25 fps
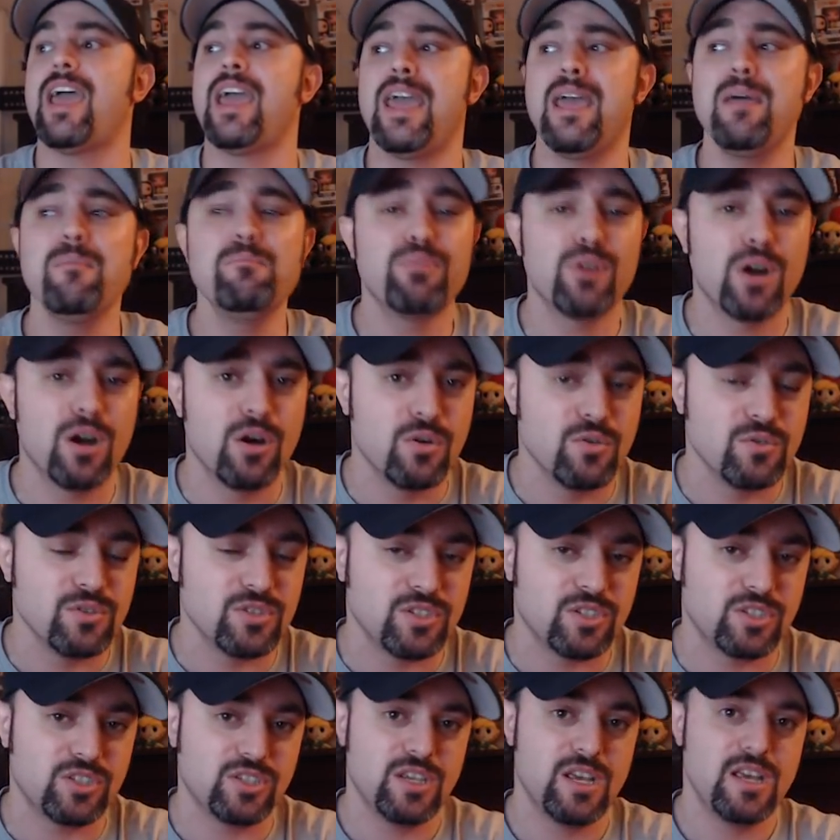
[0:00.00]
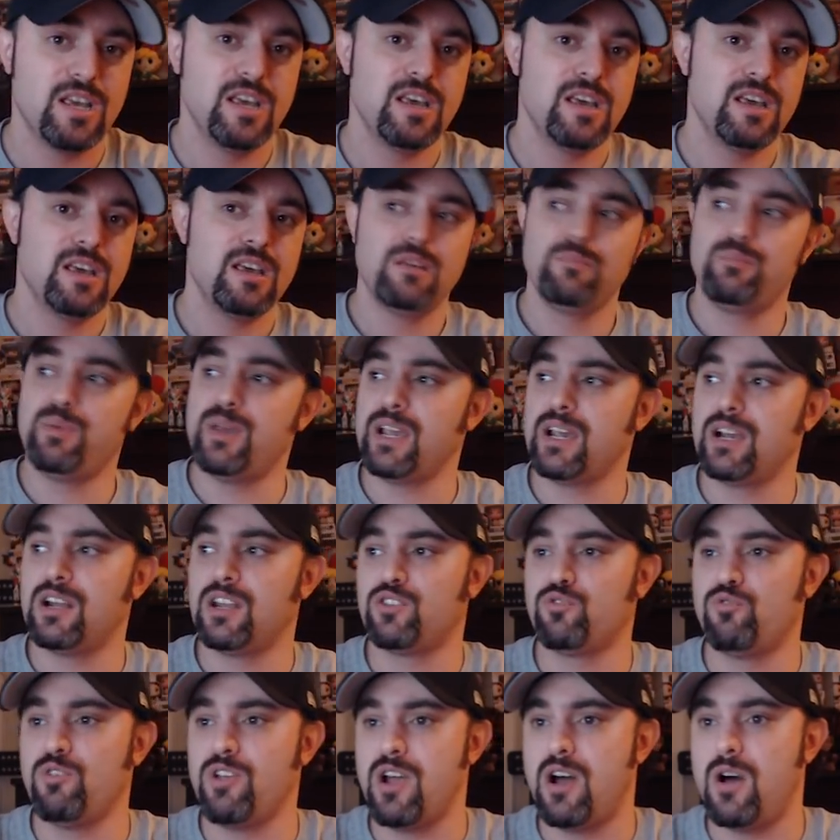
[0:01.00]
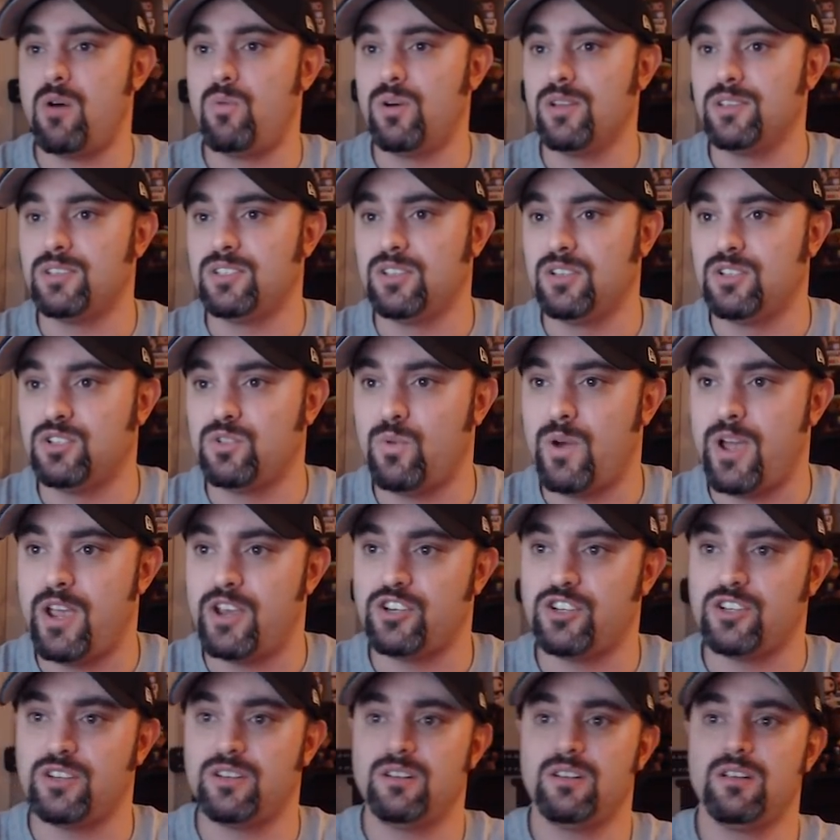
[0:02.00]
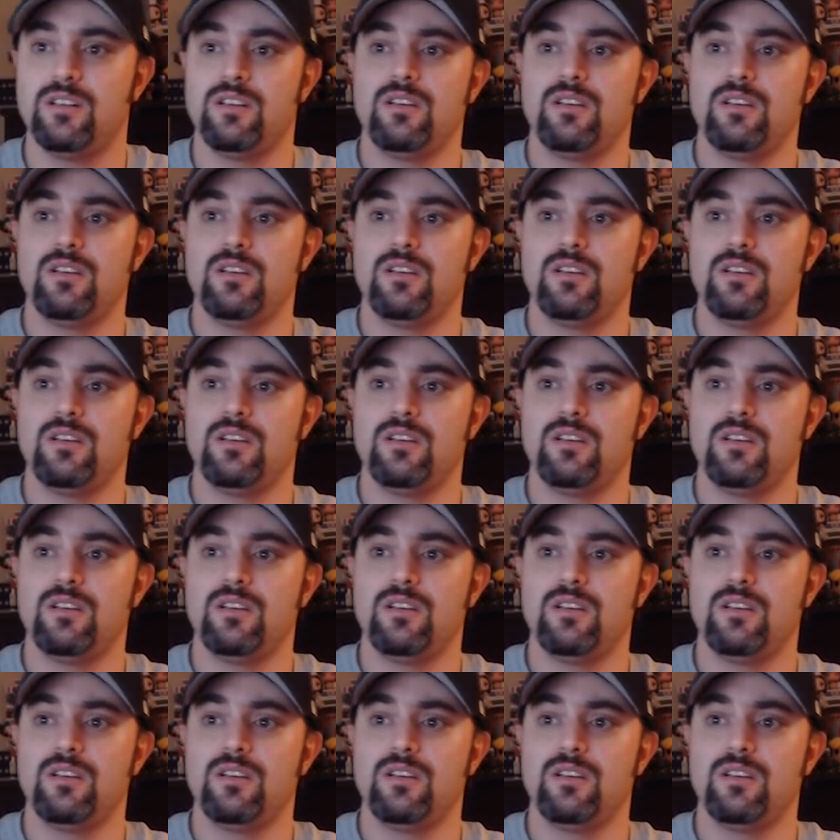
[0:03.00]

Ambrose being in a three on one situation.